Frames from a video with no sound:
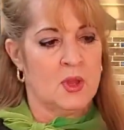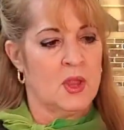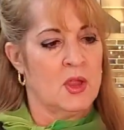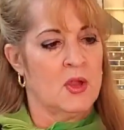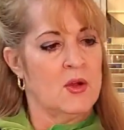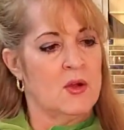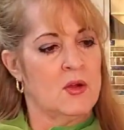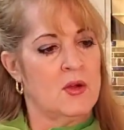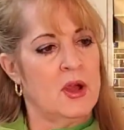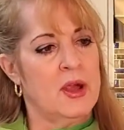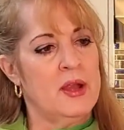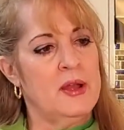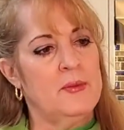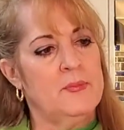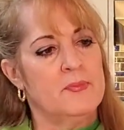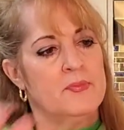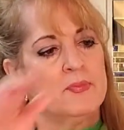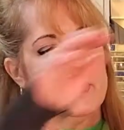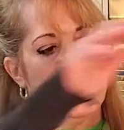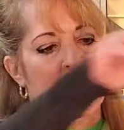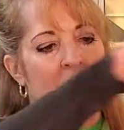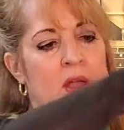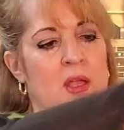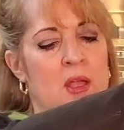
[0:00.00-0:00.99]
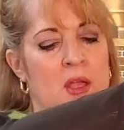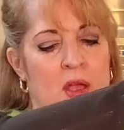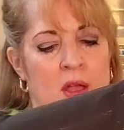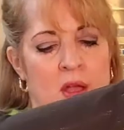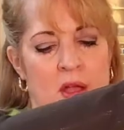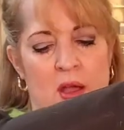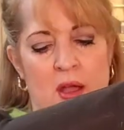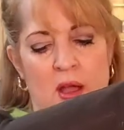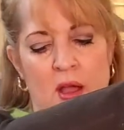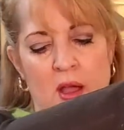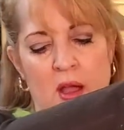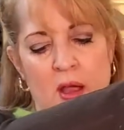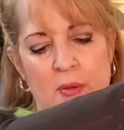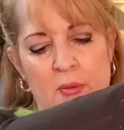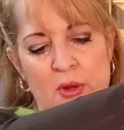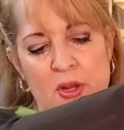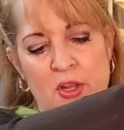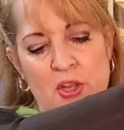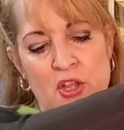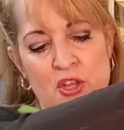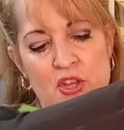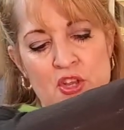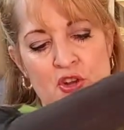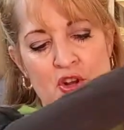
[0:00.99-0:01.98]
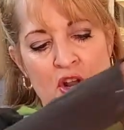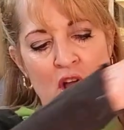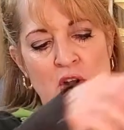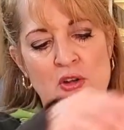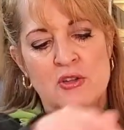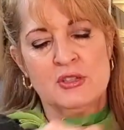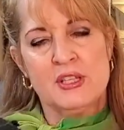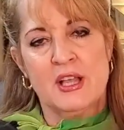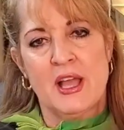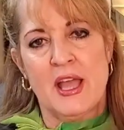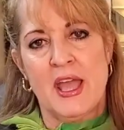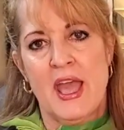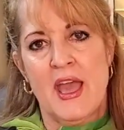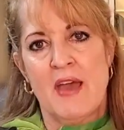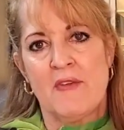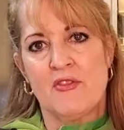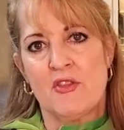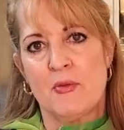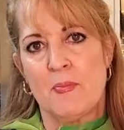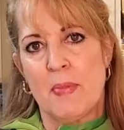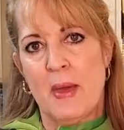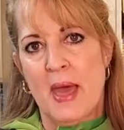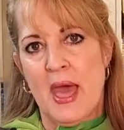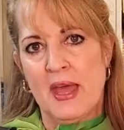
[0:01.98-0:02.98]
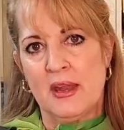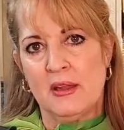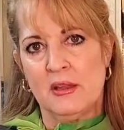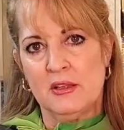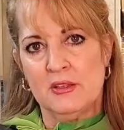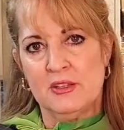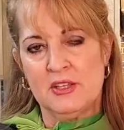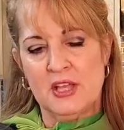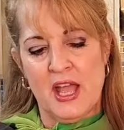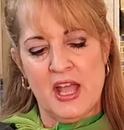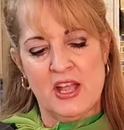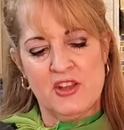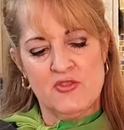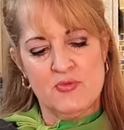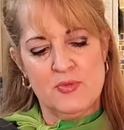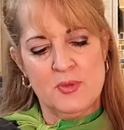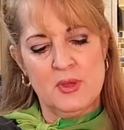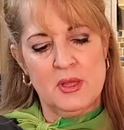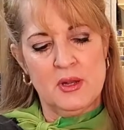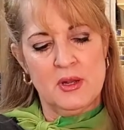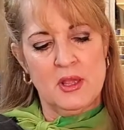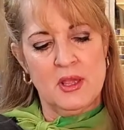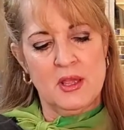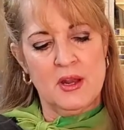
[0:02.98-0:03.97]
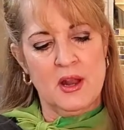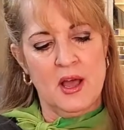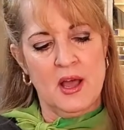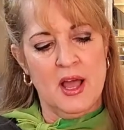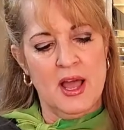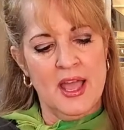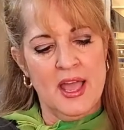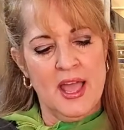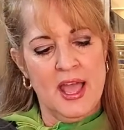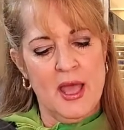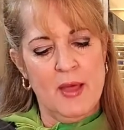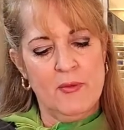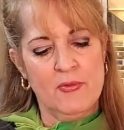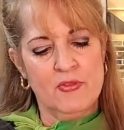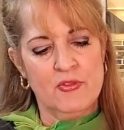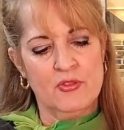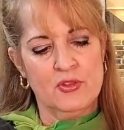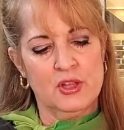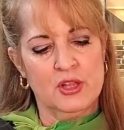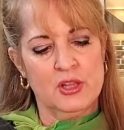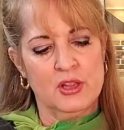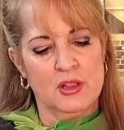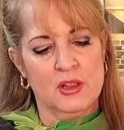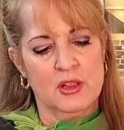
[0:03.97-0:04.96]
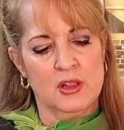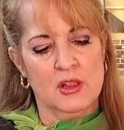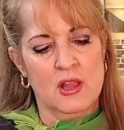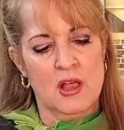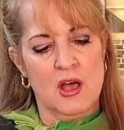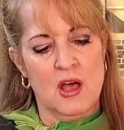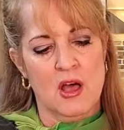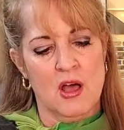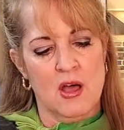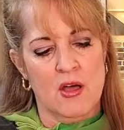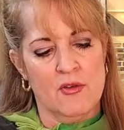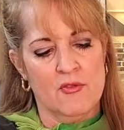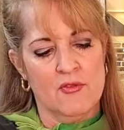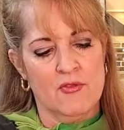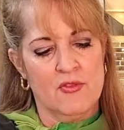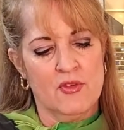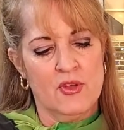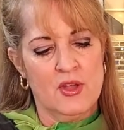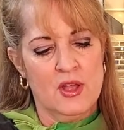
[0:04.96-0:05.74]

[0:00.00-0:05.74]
All right. I'm going to let you notice I have the paddle attachment, and I absolutely love